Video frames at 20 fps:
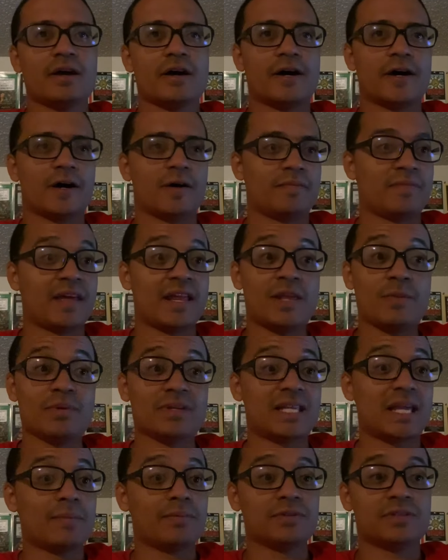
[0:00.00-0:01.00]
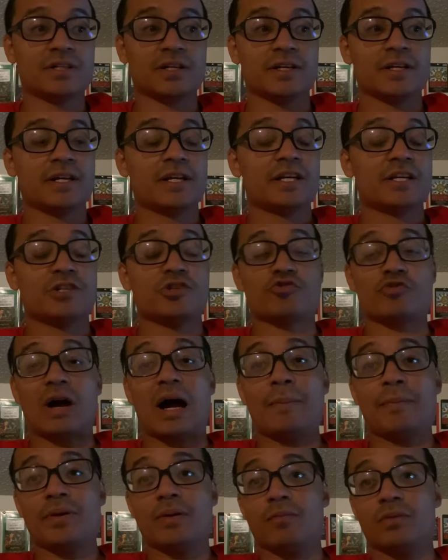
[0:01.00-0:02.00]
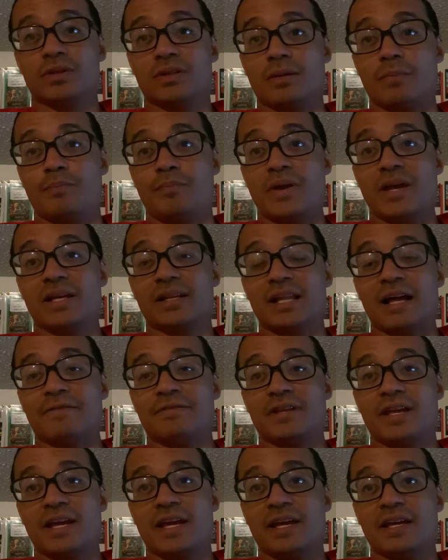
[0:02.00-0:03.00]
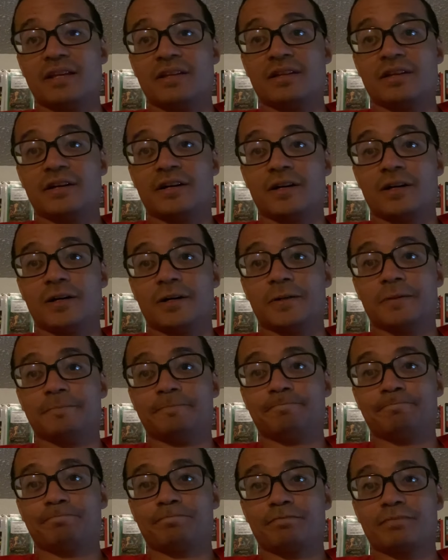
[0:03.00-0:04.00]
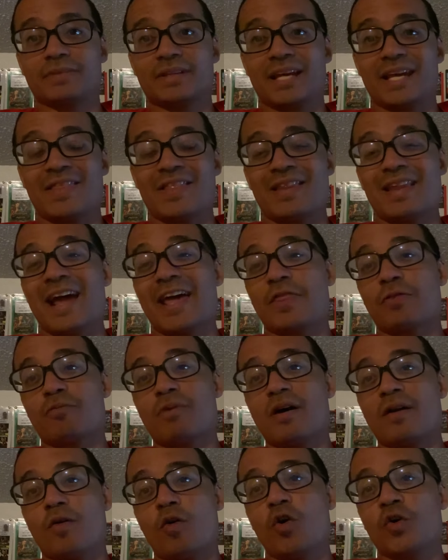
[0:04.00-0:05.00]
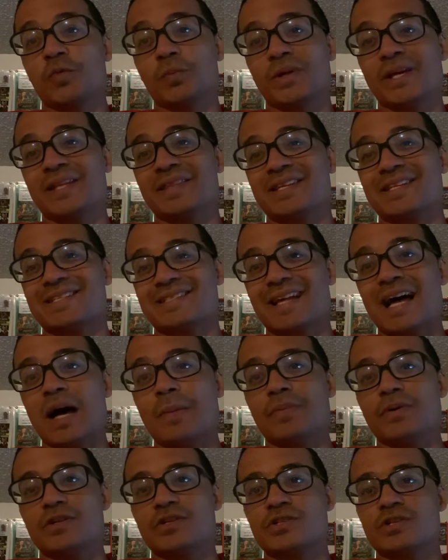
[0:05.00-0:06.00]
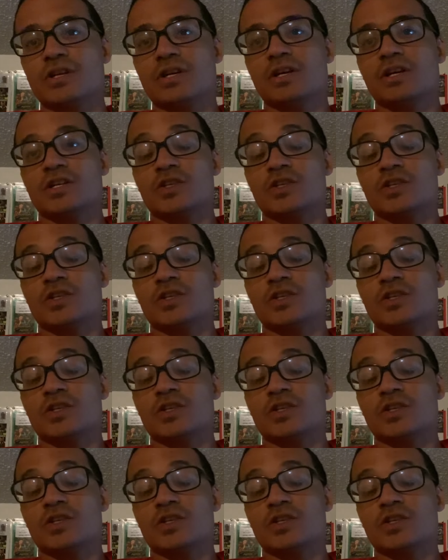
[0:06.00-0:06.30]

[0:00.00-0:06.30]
Then he was able to drop him with a big left hand in the ninth round and ultimately get the stoppage.